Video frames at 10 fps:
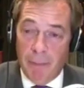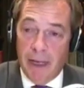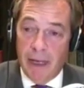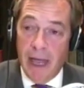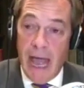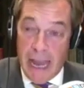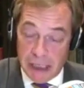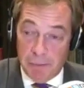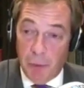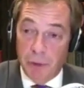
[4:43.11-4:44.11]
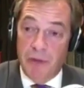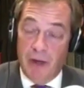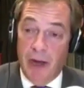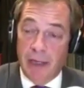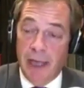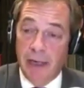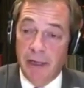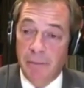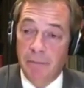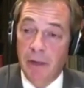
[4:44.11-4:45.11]
And the Czech
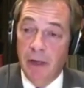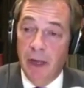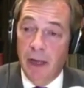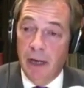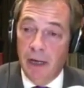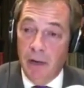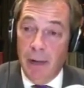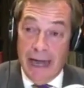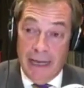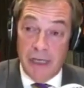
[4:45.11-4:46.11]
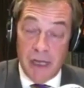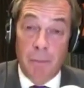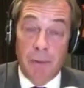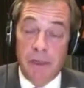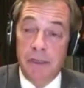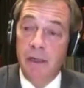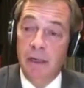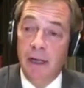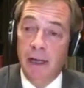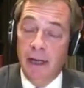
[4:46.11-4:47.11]
Republic export to the United Kingdom,
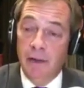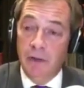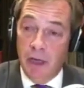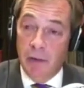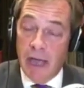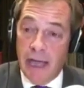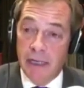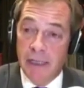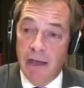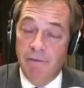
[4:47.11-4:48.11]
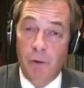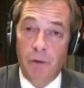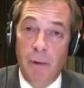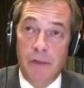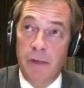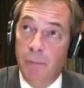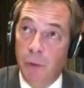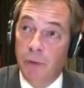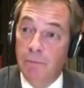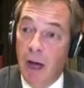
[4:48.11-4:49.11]
at a surplus. The
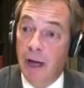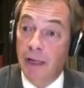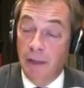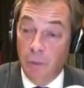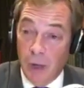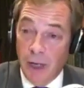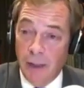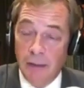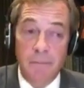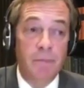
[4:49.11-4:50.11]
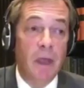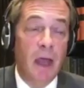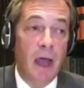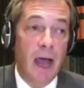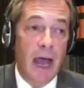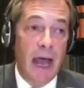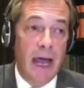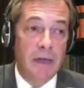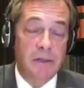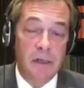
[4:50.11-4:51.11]
UK is their fourth most important market in the
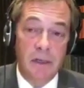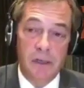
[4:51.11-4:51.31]
world.